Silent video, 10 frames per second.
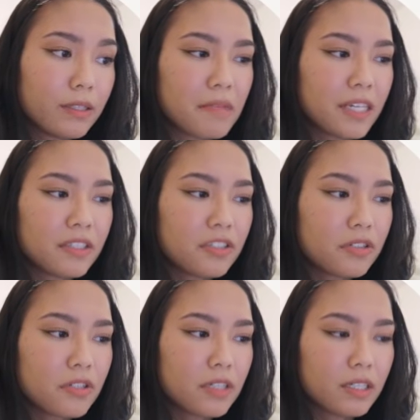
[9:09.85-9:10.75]
Yeah, these are
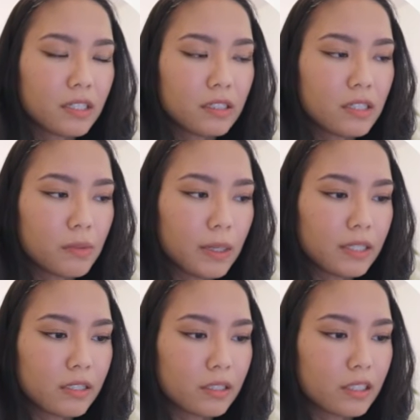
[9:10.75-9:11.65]
just like easy
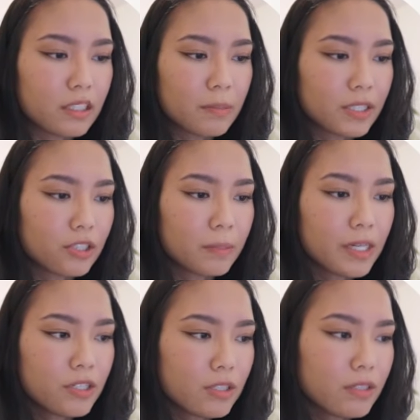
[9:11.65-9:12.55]
ways to customize your
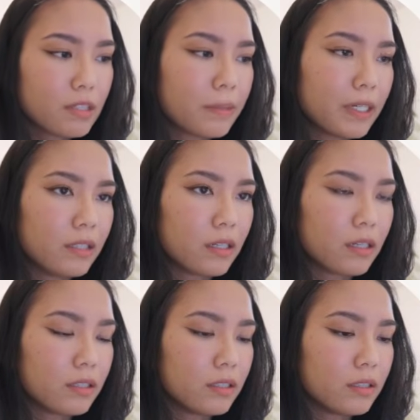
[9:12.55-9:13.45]
pages depending
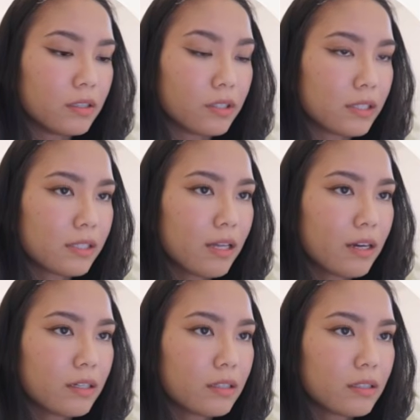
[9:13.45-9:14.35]
on your aesthetic.